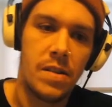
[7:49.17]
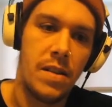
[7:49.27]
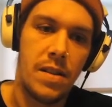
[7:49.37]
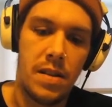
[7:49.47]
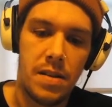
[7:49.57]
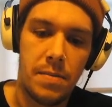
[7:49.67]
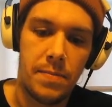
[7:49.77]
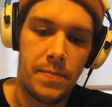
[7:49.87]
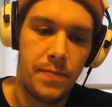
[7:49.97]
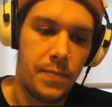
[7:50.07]
Okay, yep.
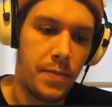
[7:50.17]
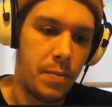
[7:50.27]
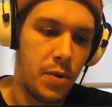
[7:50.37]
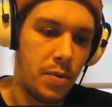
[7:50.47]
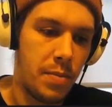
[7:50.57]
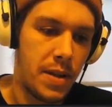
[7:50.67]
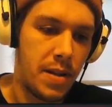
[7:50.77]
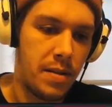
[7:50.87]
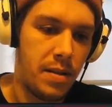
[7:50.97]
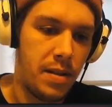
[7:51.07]
Absorb
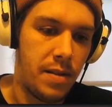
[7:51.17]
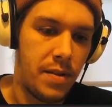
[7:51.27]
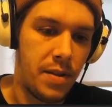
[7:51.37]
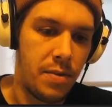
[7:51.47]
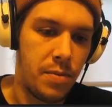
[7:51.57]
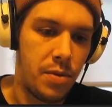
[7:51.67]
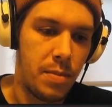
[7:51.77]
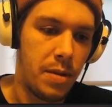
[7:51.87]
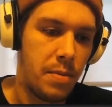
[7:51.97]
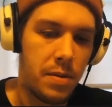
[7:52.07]
that, and leave another
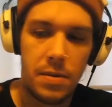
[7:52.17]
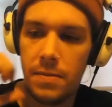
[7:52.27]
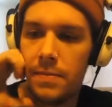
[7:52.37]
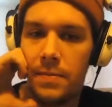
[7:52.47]
absorb open.